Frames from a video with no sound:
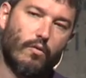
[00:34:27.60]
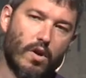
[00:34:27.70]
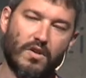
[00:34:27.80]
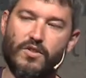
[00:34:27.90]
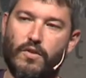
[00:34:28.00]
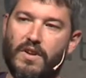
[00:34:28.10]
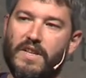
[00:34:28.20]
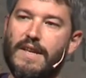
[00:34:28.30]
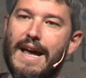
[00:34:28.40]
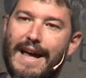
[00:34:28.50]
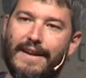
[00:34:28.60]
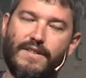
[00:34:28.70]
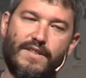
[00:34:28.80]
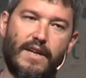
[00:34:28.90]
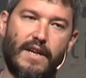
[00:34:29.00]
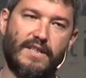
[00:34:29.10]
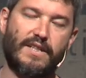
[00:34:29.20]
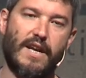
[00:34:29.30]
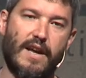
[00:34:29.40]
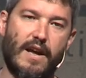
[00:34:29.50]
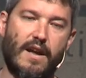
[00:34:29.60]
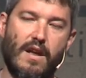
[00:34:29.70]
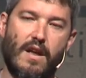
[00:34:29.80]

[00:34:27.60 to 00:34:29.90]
works, or it acts as a